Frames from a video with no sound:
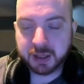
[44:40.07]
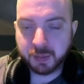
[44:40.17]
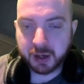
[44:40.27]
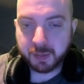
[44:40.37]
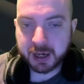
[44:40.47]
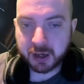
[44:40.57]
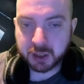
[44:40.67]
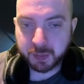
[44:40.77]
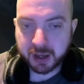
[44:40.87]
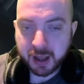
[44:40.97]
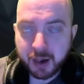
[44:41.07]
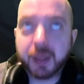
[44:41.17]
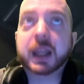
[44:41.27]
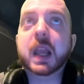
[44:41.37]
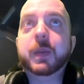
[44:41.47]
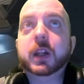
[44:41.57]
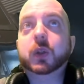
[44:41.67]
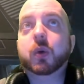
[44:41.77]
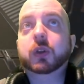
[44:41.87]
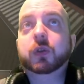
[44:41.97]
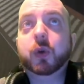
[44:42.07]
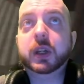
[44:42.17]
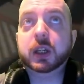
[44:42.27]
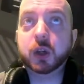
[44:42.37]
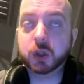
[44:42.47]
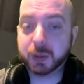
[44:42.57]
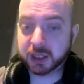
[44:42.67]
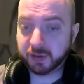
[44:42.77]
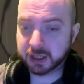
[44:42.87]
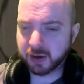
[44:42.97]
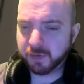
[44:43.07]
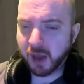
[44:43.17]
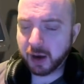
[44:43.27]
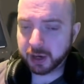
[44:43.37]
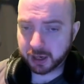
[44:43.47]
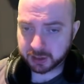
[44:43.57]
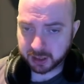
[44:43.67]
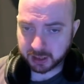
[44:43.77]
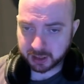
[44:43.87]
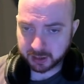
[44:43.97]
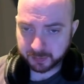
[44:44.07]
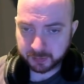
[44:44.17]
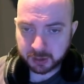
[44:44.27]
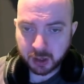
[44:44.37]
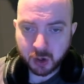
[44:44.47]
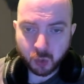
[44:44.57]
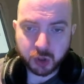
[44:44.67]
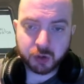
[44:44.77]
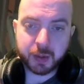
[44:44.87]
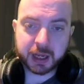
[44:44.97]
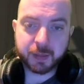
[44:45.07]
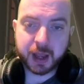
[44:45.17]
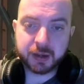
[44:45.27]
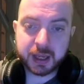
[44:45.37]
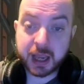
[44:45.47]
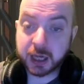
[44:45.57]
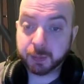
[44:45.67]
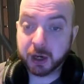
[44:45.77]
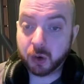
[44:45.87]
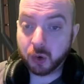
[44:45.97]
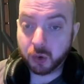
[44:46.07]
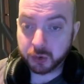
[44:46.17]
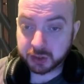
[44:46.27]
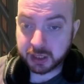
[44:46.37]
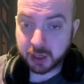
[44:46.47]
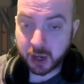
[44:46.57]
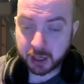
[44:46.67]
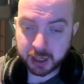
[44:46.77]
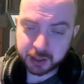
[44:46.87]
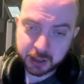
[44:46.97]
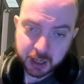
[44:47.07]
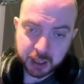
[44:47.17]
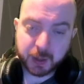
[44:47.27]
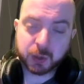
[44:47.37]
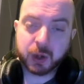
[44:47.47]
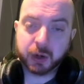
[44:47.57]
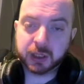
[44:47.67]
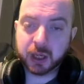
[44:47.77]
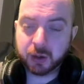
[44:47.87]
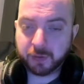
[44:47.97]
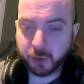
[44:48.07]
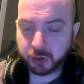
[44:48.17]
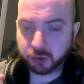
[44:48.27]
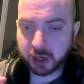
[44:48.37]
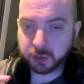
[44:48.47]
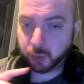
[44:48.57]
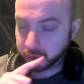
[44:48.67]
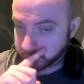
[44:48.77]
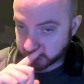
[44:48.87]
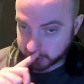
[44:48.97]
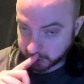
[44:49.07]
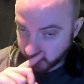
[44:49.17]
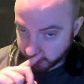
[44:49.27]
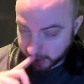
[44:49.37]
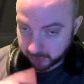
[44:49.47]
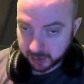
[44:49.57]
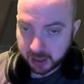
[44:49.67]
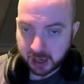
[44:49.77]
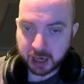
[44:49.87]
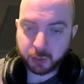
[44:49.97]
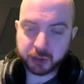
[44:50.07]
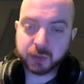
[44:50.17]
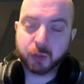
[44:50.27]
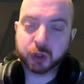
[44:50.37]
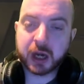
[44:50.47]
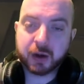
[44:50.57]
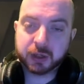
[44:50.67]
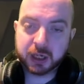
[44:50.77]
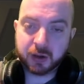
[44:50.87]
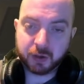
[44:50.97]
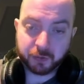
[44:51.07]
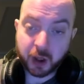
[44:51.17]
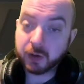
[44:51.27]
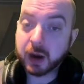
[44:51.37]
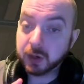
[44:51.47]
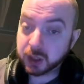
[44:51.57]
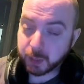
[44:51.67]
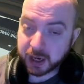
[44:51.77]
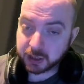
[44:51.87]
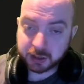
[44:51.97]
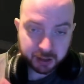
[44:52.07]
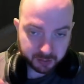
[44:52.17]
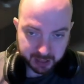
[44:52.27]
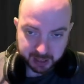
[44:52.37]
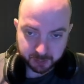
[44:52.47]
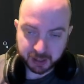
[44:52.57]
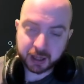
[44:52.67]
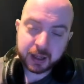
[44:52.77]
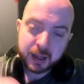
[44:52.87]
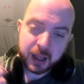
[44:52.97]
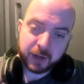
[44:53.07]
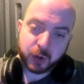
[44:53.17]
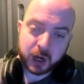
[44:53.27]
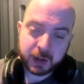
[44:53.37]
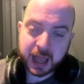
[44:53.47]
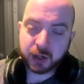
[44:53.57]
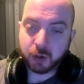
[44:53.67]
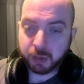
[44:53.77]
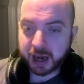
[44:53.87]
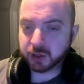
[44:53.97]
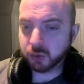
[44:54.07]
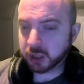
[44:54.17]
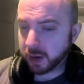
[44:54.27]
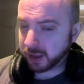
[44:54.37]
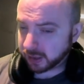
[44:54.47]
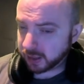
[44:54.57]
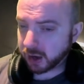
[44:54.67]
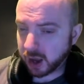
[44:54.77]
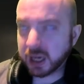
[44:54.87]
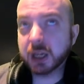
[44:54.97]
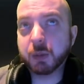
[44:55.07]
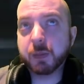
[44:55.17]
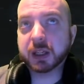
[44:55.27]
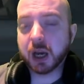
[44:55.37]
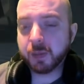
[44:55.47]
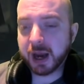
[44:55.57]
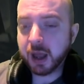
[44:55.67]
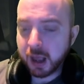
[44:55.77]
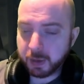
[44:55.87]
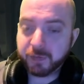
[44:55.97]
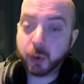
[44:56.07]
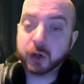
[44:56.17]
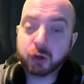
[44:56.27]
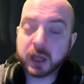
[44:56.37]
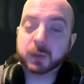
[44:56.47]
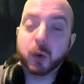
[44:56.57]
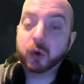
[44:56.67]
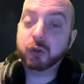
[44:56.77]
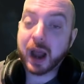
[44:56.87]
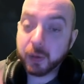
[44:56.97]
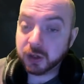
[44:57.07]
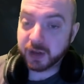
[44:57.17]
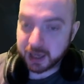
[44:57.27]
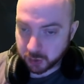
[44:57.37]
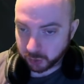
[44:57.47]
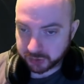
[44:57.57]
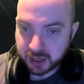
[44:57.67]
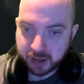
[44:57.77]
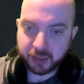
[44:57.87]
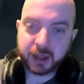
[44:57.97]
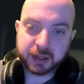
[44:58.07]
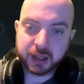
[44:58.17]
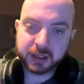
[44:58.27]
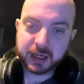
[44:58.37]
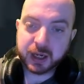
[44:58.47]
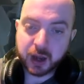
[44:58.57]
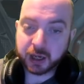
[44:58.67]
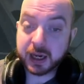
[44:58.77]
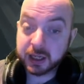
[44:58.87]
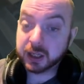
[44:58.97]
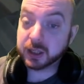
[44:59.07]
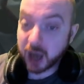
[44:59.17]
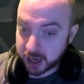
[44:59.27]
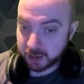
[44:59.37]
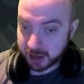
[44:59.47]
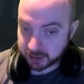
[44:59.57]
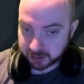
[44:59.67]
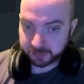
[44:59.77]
in my notes, but they're keeping Squadron 42 specific stuff very close to their chest. Would you recommend the Caterpillar or C2 Hercules? Depends what you want to do. If you want to transport just cargo and you want some modularity of flying around in space, the Caterpillar. If you're going to be landing on planets all the time, I think the Hercules might be slightly better. But if you want to transport ground vehicles, the C2 Hercules is certainly better.